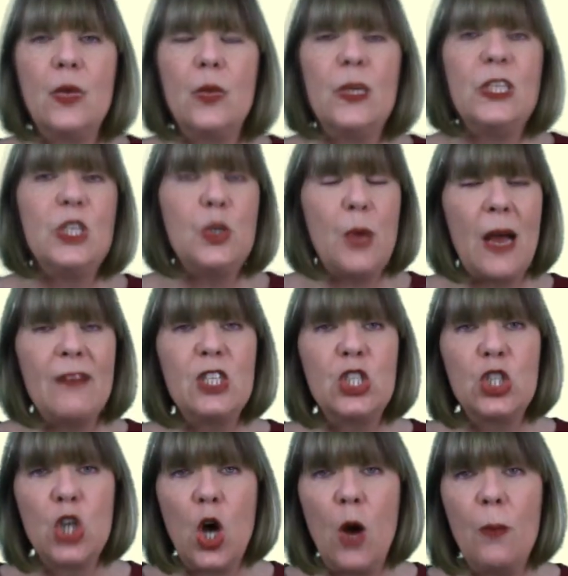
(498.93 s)
We do have a
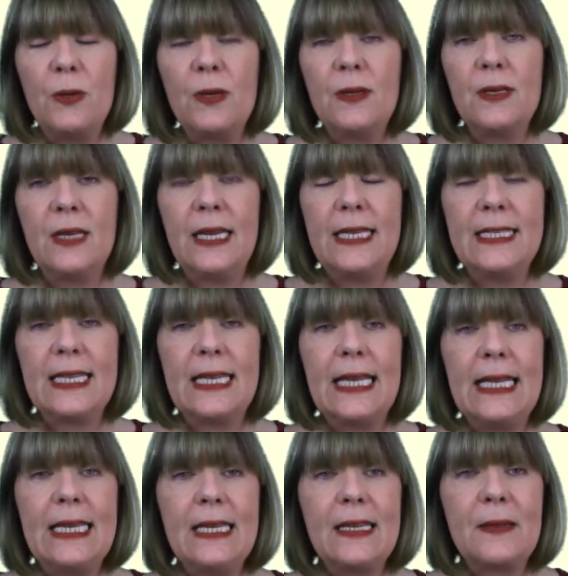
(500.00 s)
shop, here's the
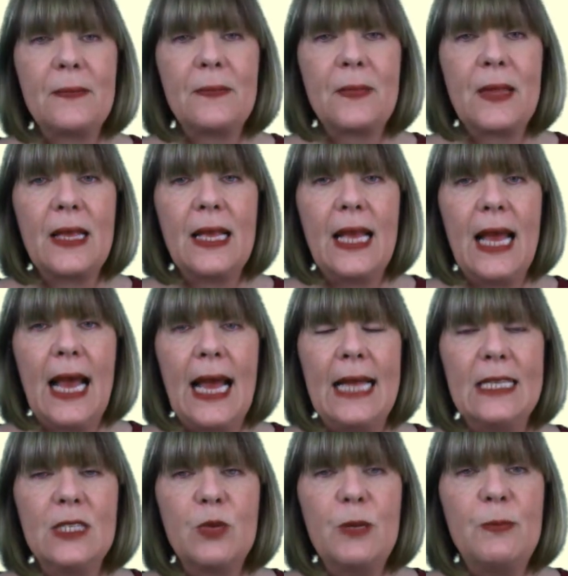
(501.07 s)
link,
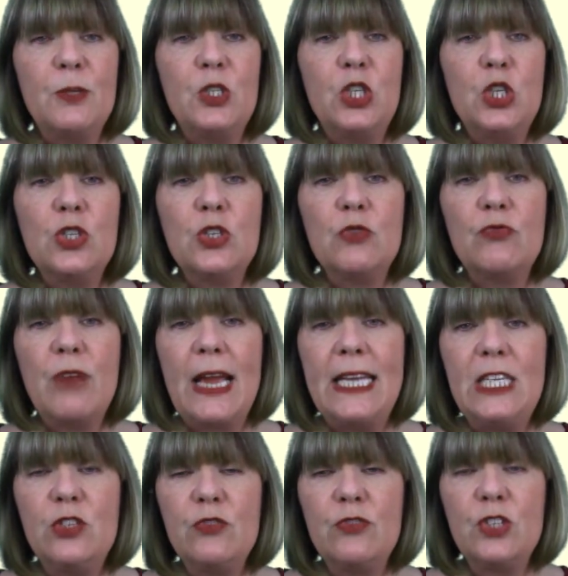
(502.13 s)
and we produce a
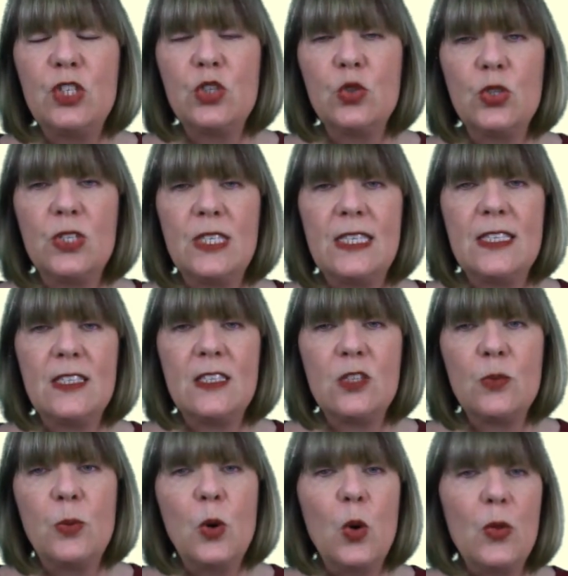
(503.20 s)
range of resources to
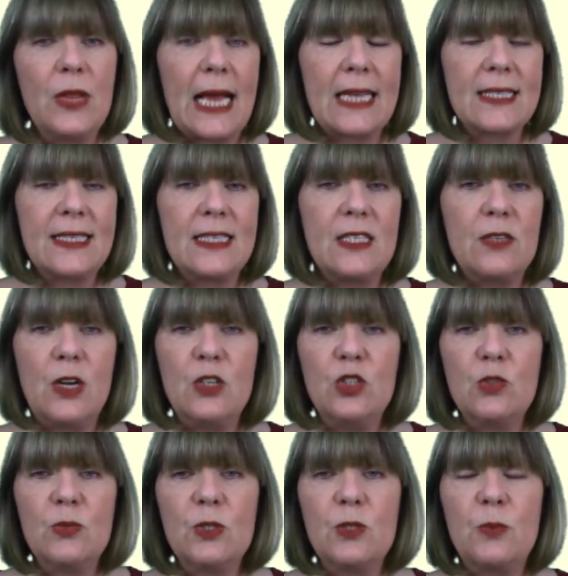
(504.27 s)
support the access
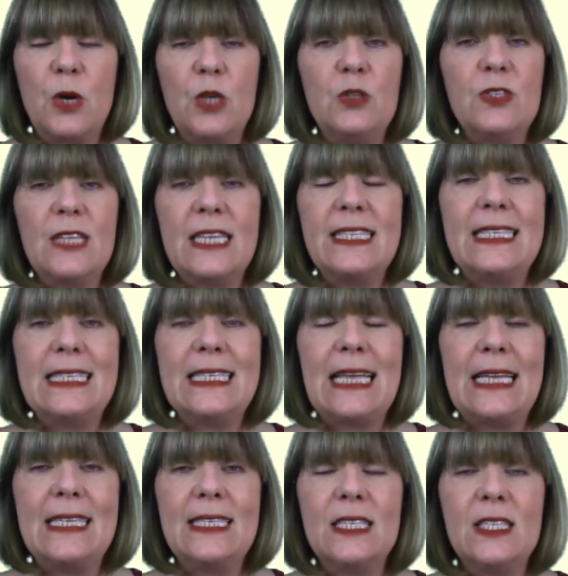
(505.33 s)
arrangements process in
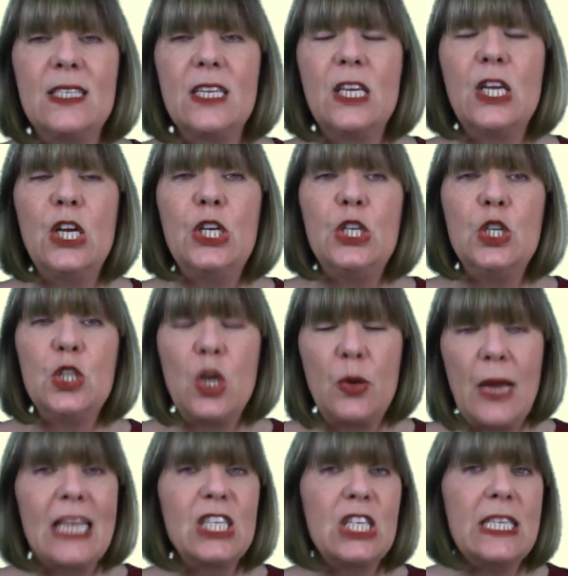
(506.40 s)
centres. You
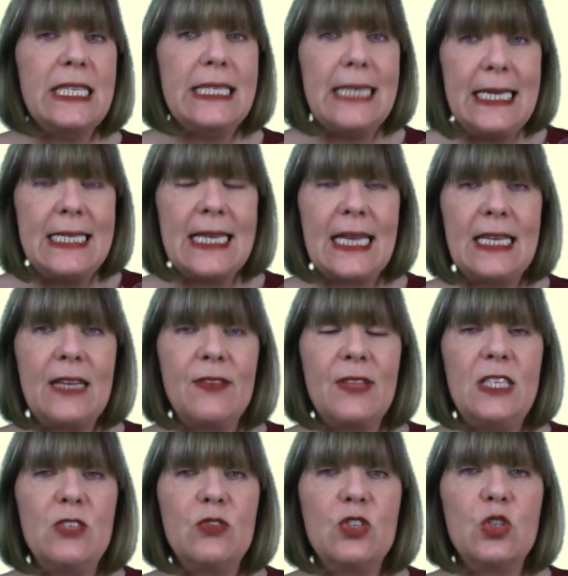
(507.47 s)
don't actually need any of
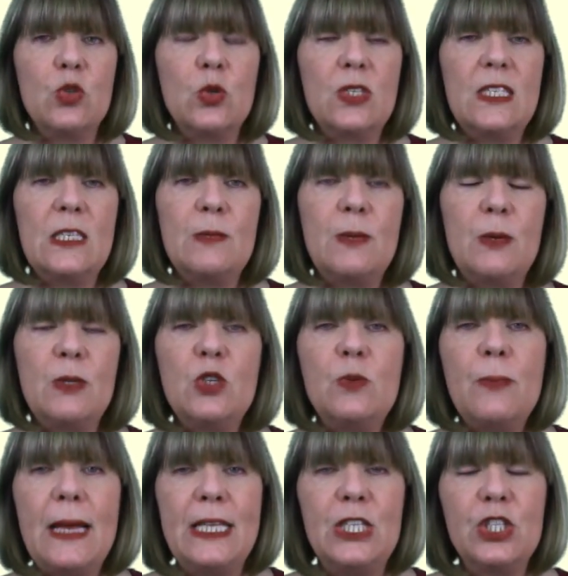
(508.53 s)
these resources, but we do
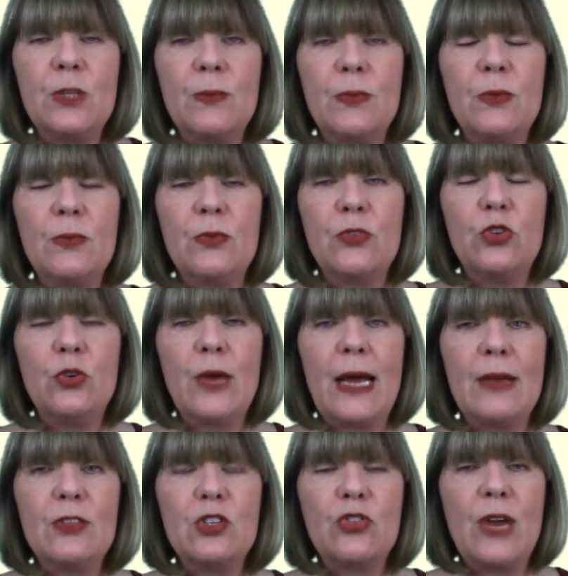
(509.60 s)
mention them
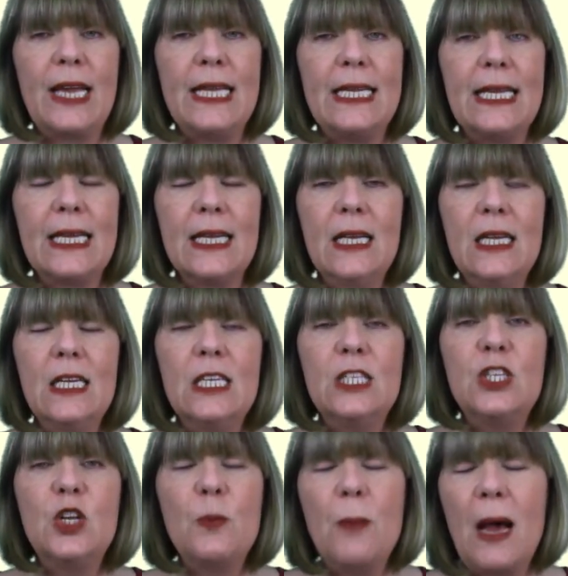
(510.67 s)
throughout the training,
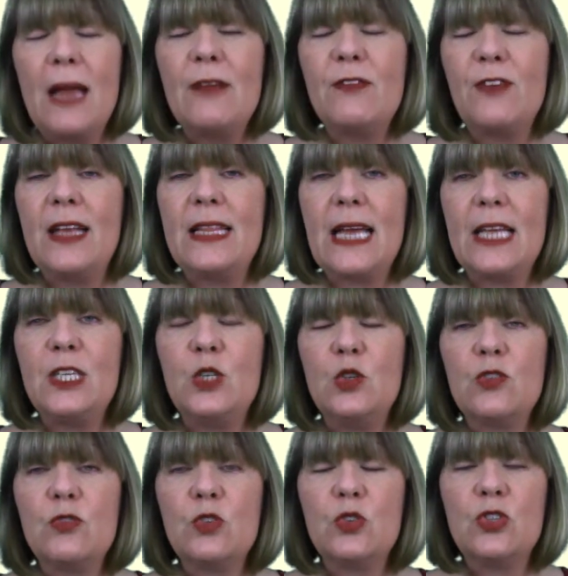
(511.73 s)
so you might find that
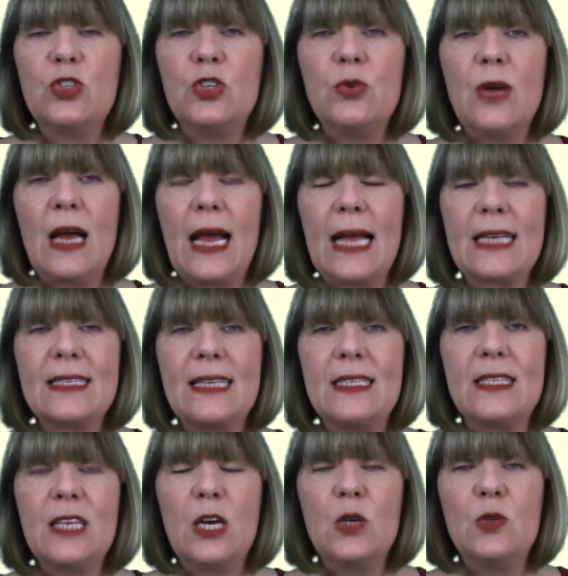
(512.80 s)
useful to
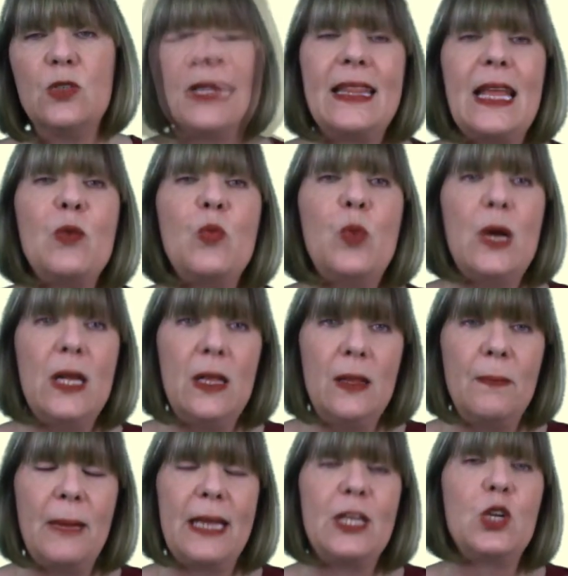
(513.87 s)
access those, and they
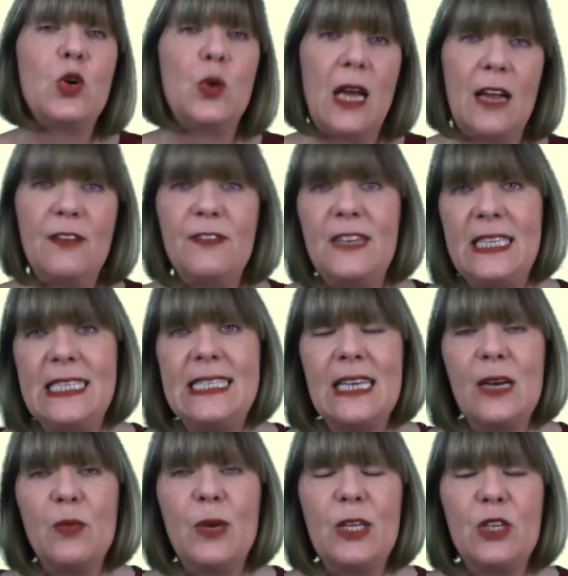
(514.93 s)
will make your life
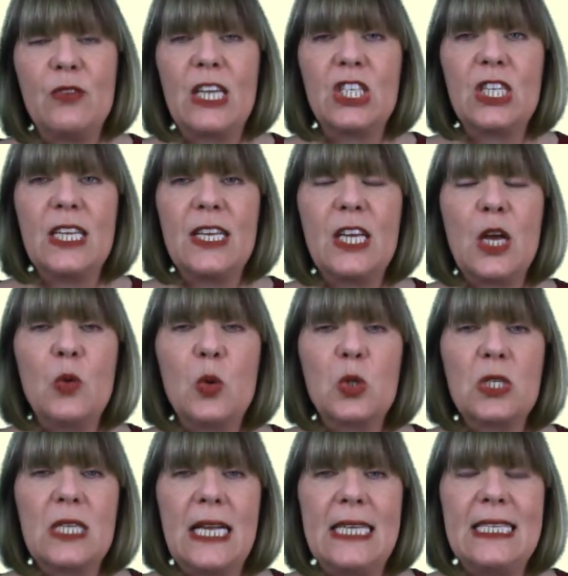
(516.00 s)
easier when you're actually
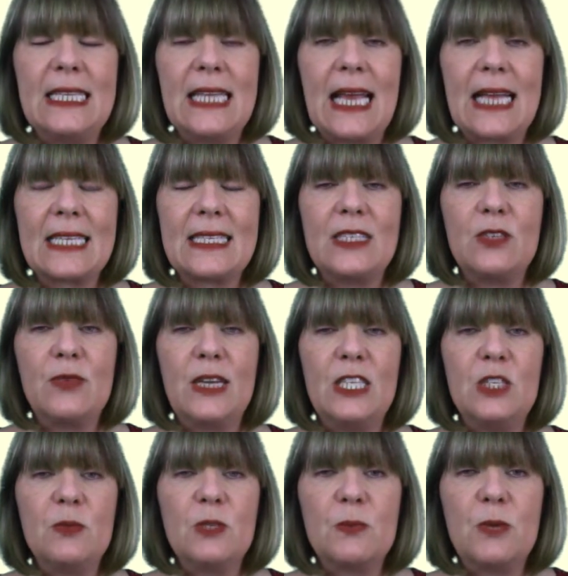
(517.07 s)
coordinating the access
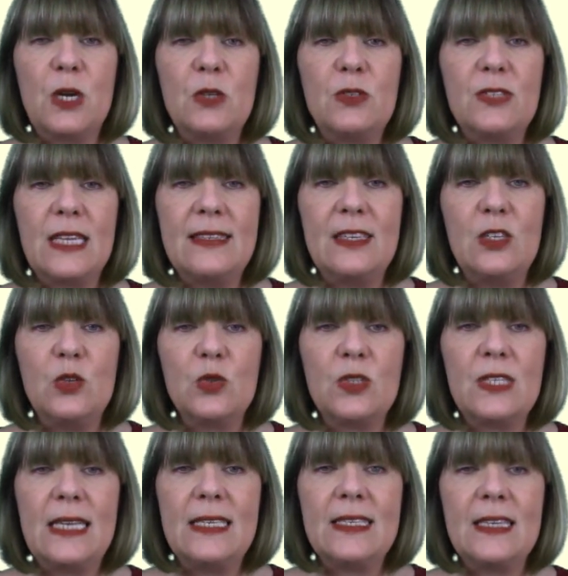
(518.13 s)
arrangements process in your
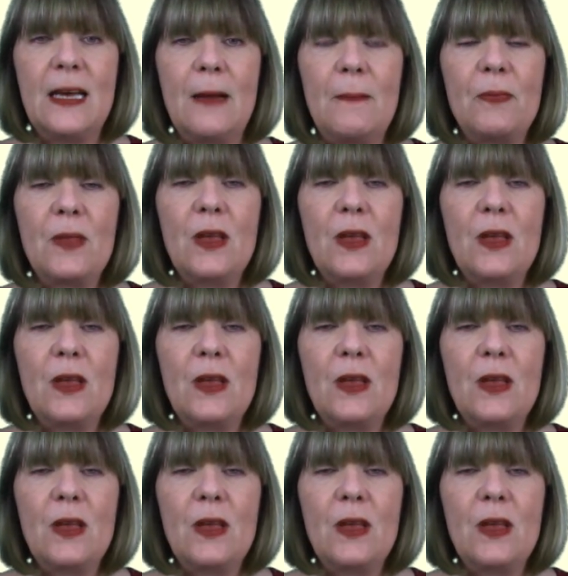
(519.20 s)
centre.